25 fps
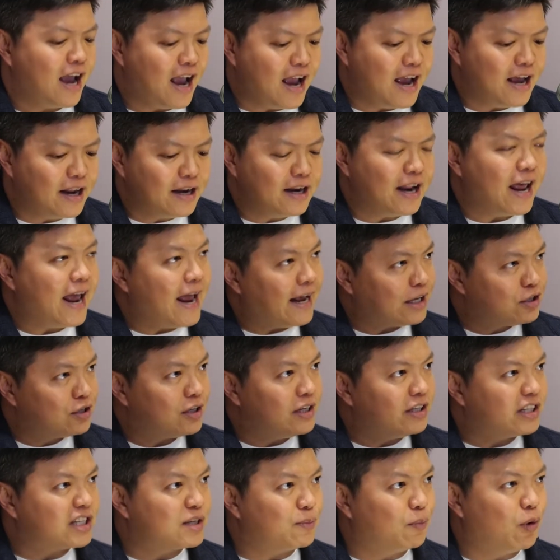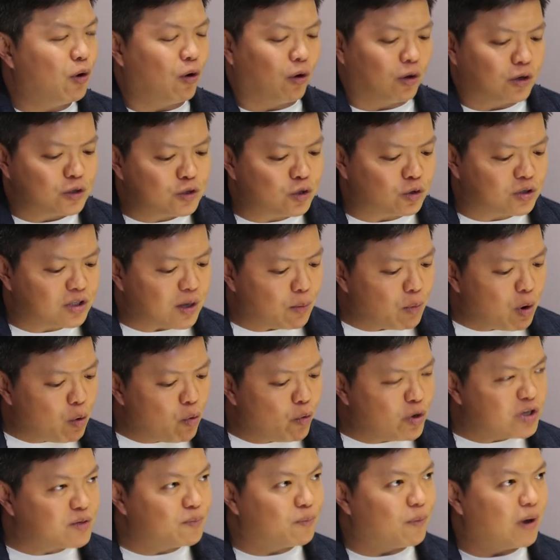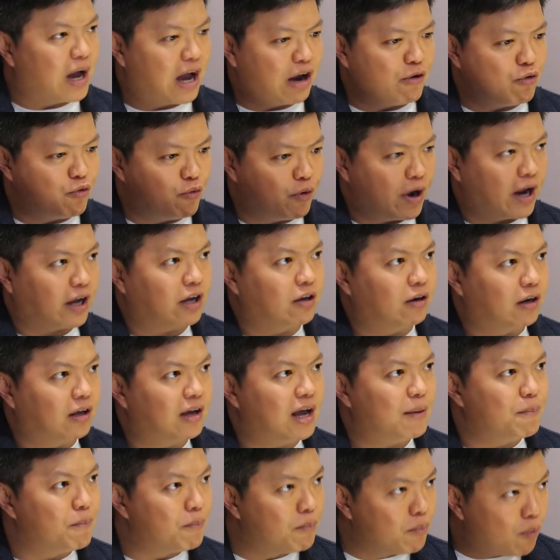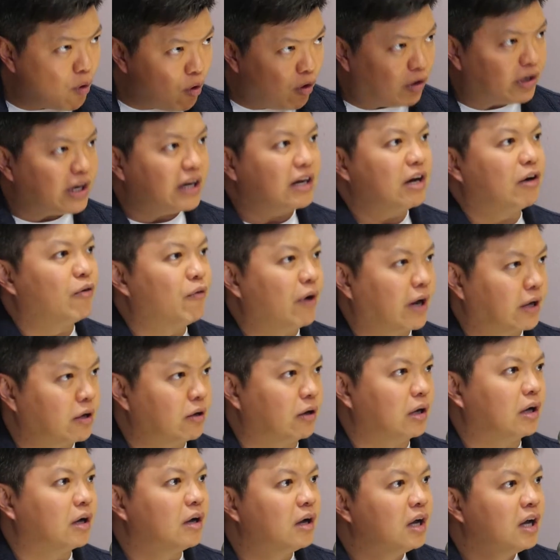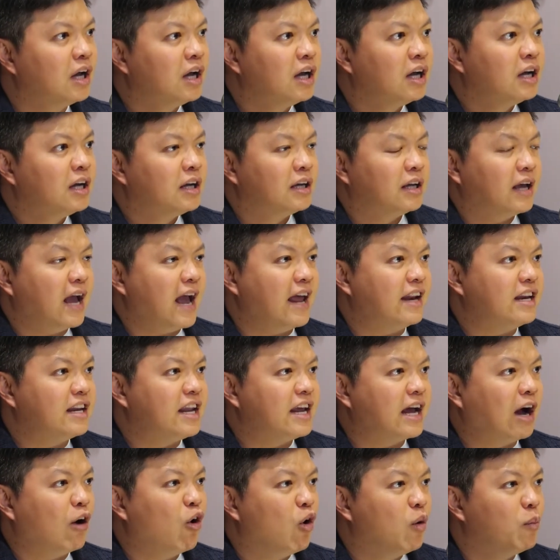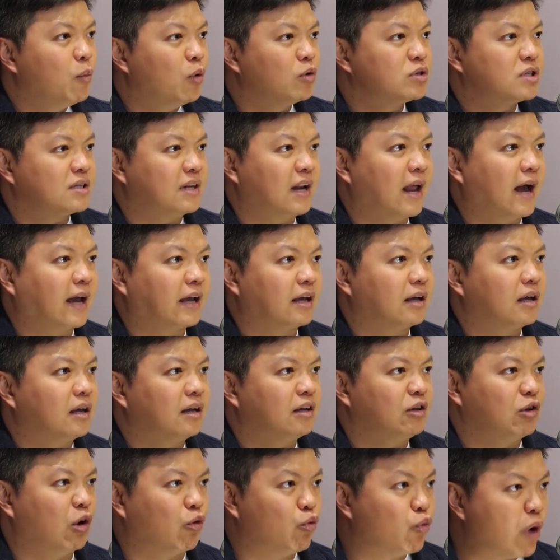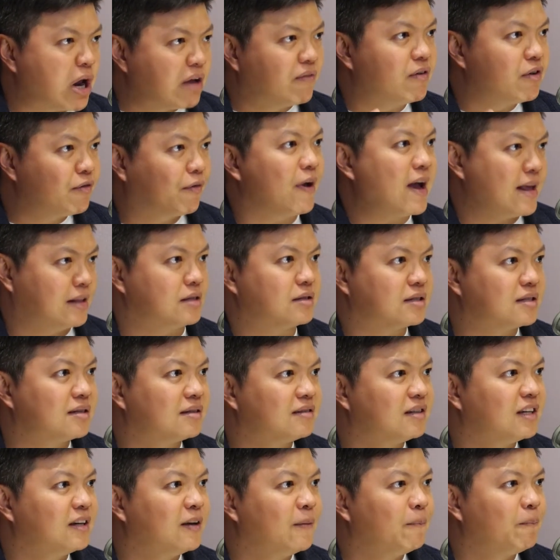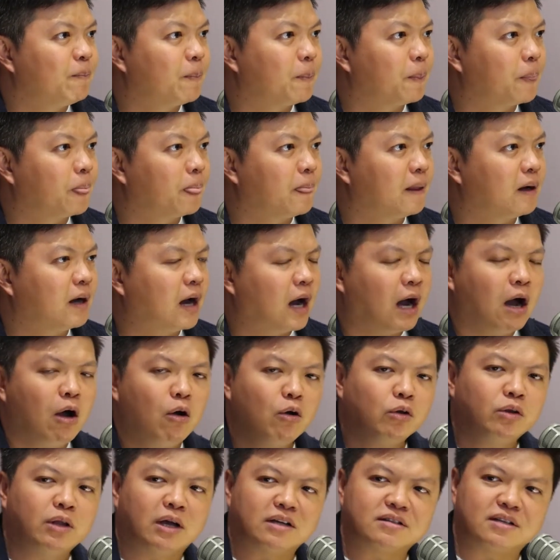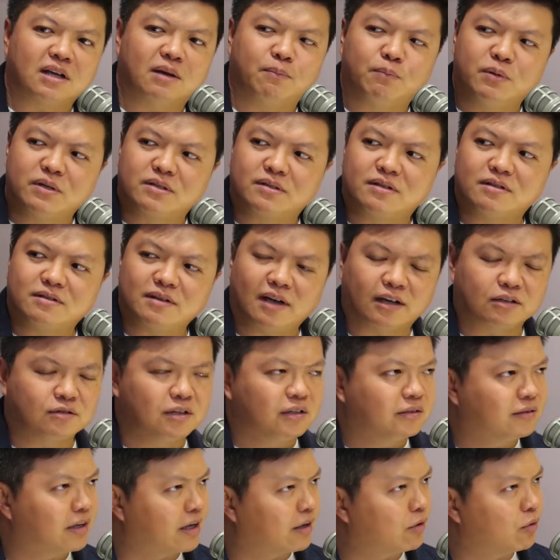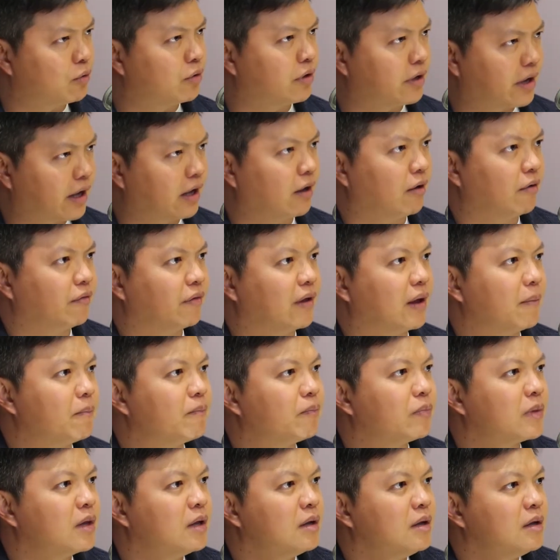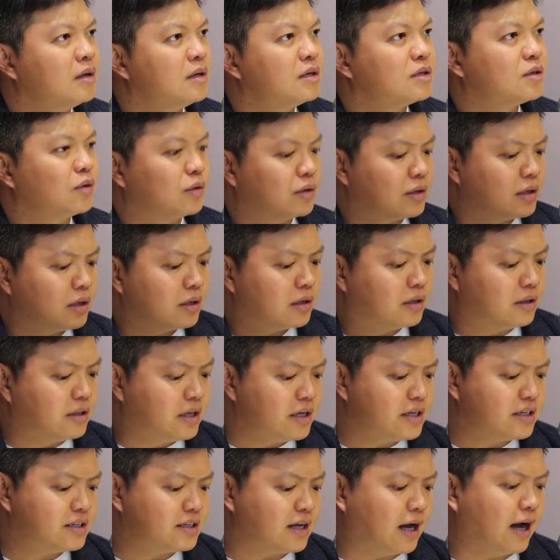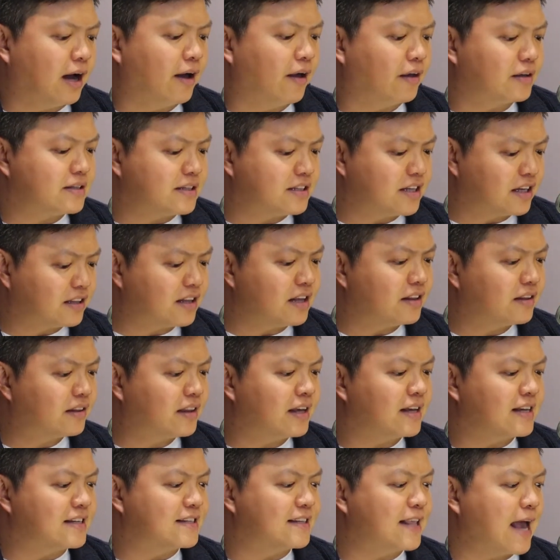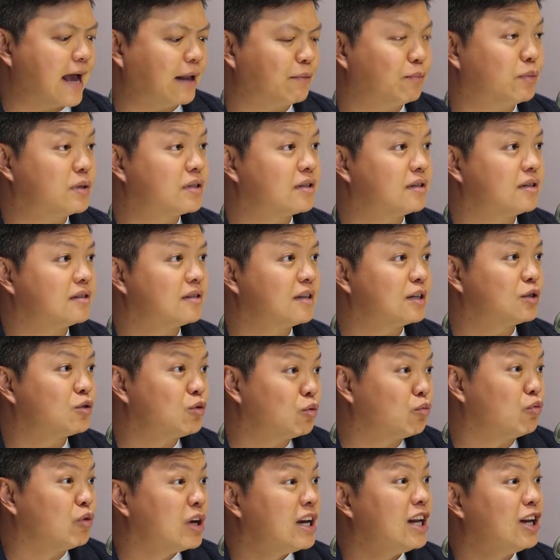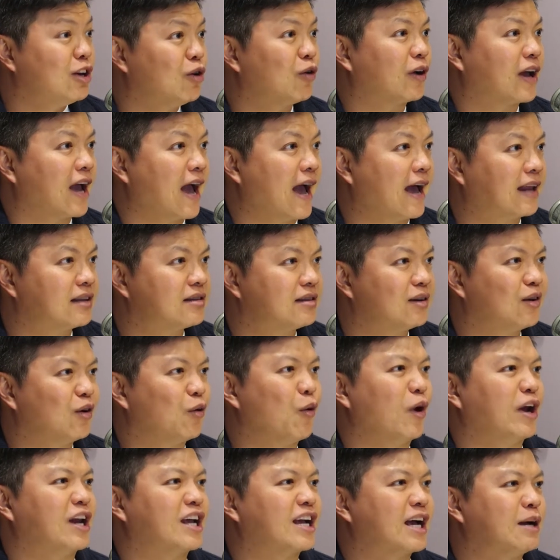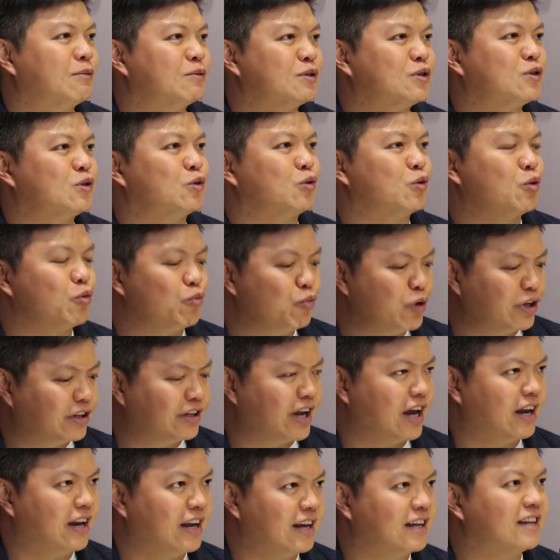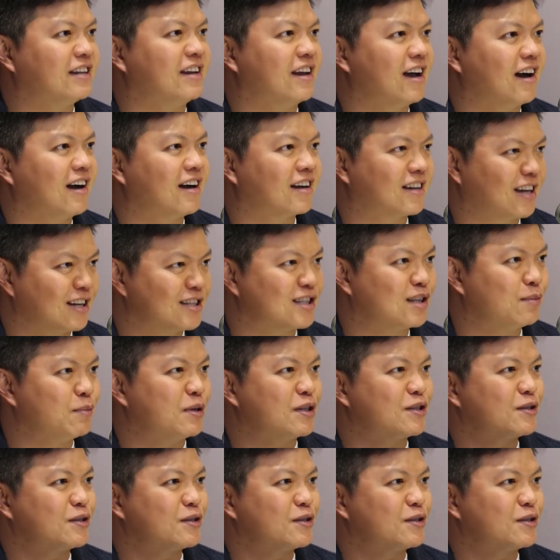And actually, there's more. So someone who is a regular and more than a regular, and they are almost like your raving fans. How does a business actually take good care of them? So these are certain things that businesses should really look at when it comes to retaining their customers.